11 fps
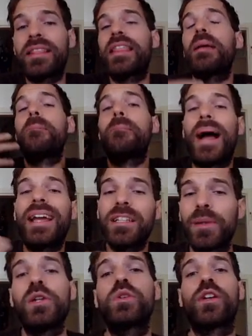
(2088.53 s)
they might be
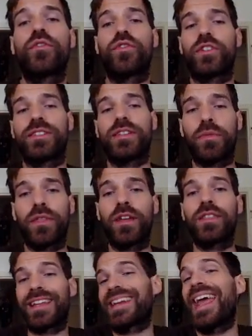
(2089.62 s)
looking for something
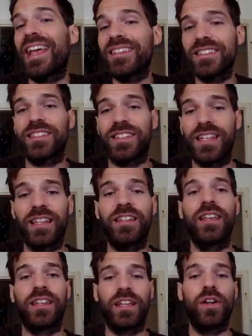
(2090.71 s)
that has the 10
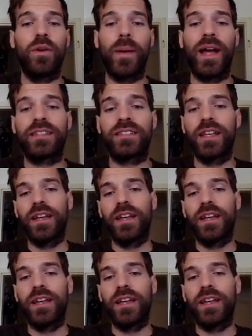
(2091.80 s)
kilobytes,